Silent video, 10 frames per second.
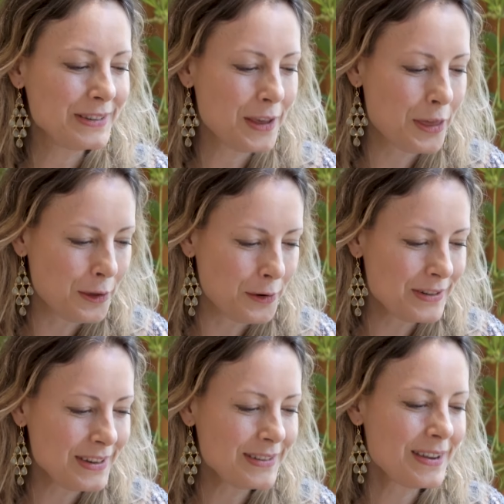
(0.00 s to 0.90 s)
He's a
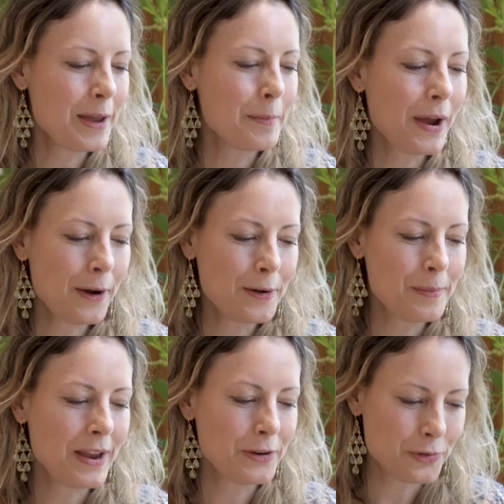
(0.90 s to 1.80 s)
13 time
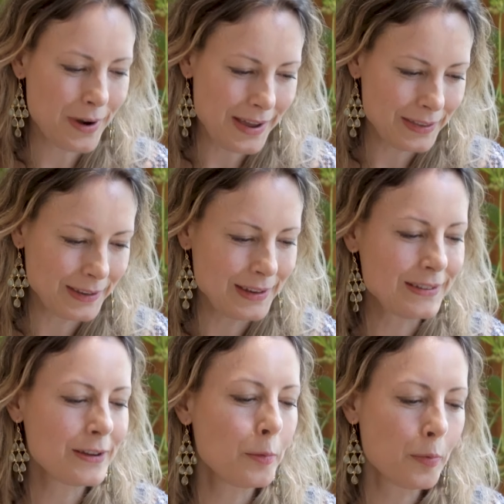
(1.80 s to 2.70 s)
Ironman
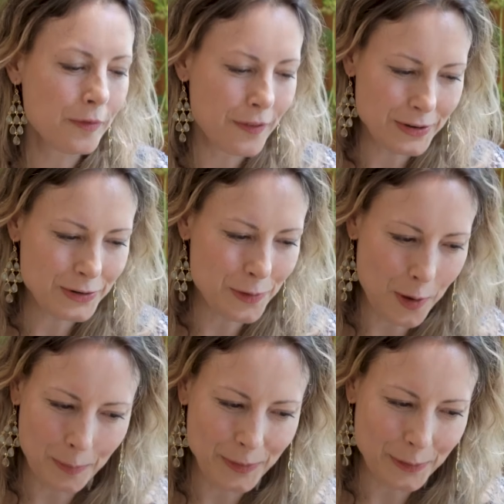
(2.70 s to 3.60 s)
triathlete, a
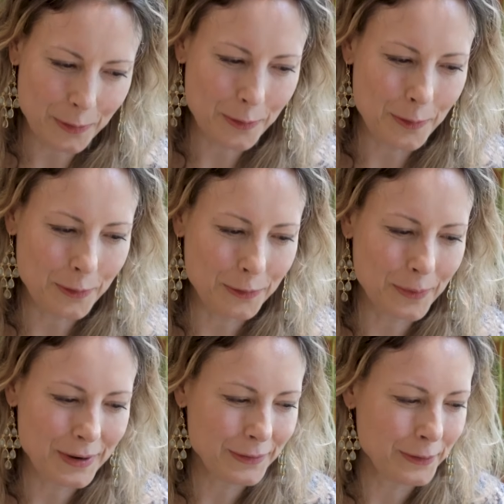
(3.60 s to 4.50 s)
professional obstacle
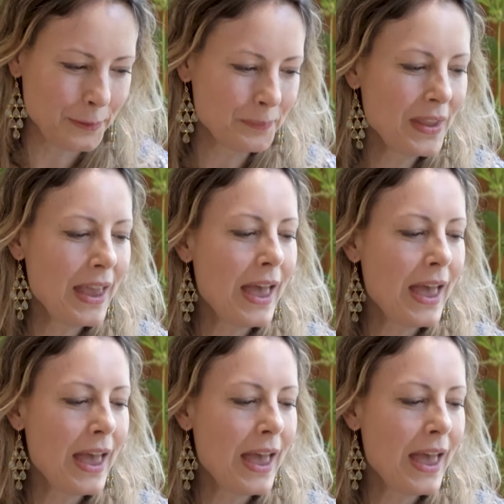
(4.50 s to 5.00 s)
course racer,